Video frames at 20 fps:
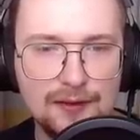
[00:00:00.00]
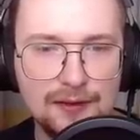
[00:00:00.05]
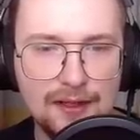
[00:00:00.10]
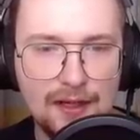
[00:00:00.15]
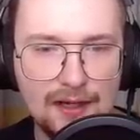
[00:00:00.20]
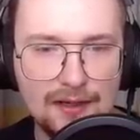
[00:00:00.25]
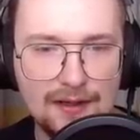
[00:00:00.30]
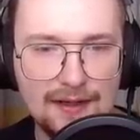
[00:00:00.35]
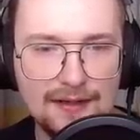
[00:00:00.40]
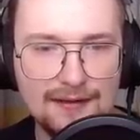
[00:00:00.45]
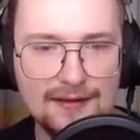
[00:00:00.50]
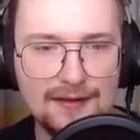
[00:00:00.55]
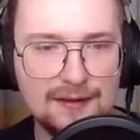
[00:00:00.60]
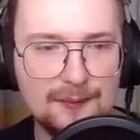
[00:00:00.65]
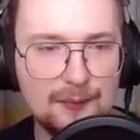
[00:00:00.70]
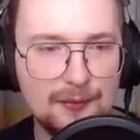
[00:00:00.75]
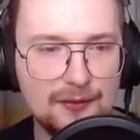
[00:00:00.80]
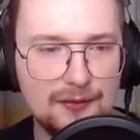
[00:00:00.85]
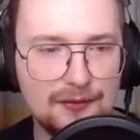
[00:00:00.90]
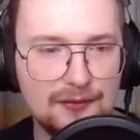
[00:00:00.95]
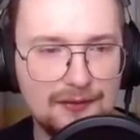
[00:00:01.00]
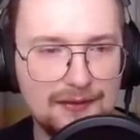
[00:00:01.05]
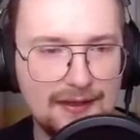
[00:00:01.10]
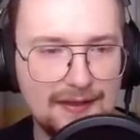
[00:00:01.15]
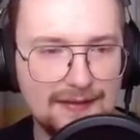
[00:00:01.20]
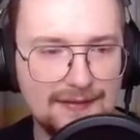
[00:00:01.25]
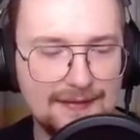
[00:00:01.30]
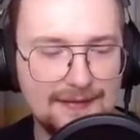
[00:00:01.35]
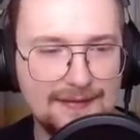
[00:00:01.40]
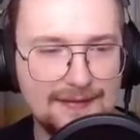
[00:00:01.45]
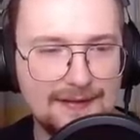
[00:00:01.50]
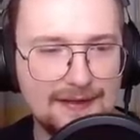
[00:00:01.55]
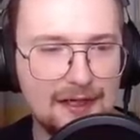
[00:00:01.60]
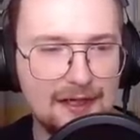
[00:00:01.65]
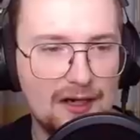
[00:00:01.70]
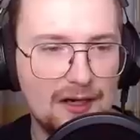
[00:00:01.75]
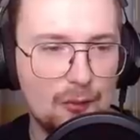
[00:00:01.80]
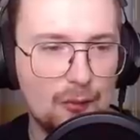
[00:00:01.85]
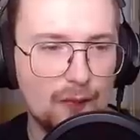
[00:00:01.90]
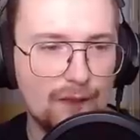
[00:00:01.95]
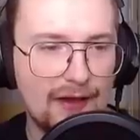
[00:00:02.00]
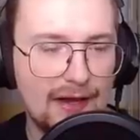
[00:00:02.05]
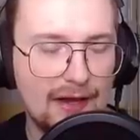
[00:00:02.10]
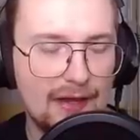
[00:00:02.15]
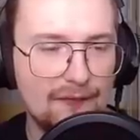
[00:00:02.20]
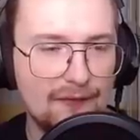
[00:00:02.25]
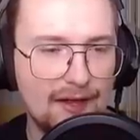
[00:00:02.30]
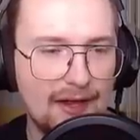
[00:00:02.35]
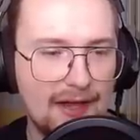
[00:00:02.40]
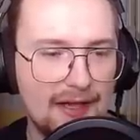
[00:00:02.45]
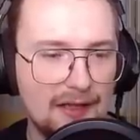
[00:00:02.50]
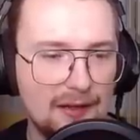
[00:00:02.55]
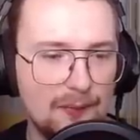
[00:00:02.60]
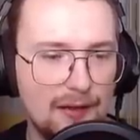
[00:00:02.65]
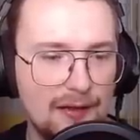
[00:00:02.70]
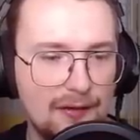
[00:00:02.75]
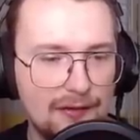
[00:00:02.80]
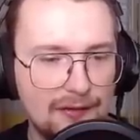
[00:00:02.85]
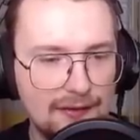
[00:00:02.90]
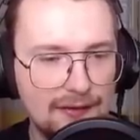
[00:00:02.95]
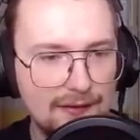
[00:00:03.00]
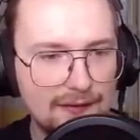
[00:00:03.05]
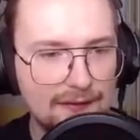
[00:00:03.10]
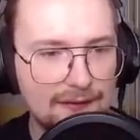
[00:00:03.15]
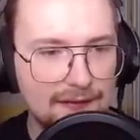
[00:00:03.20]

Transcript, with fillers: I like this because you get to see her without the helmet on.